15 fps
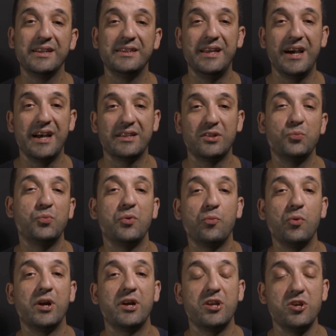that we
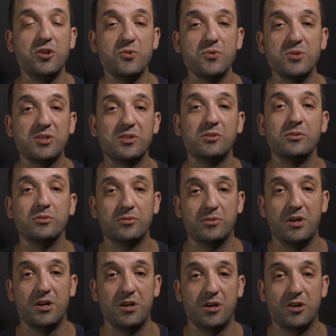were used to
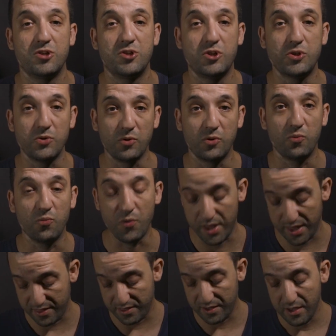shoot
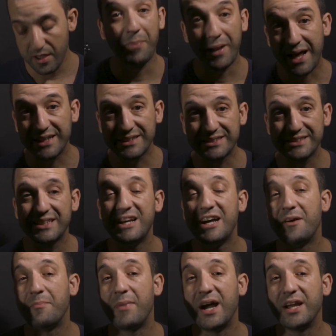with. Plus
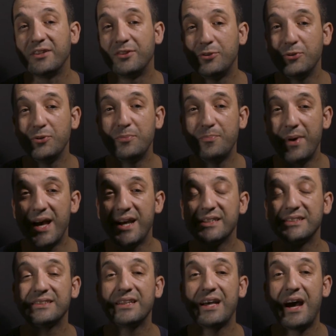my two
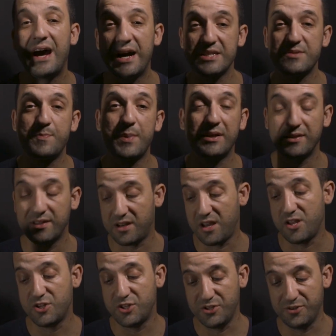best aspect
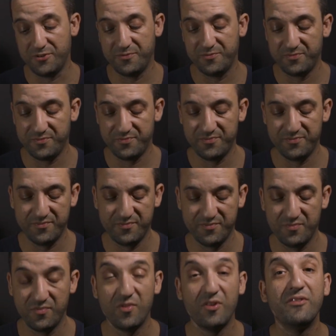ratio.
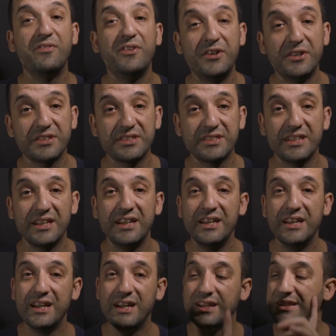First,
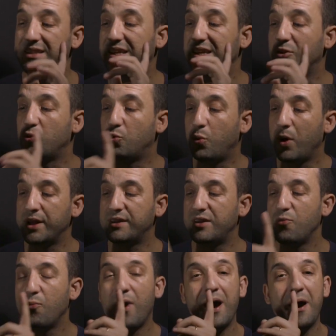the
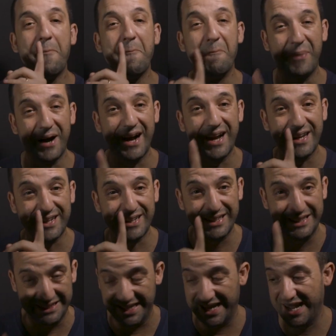
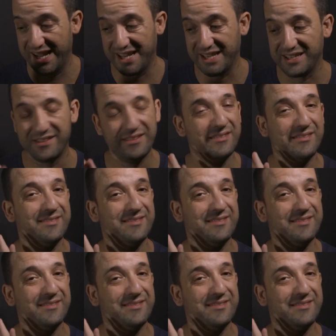21:9.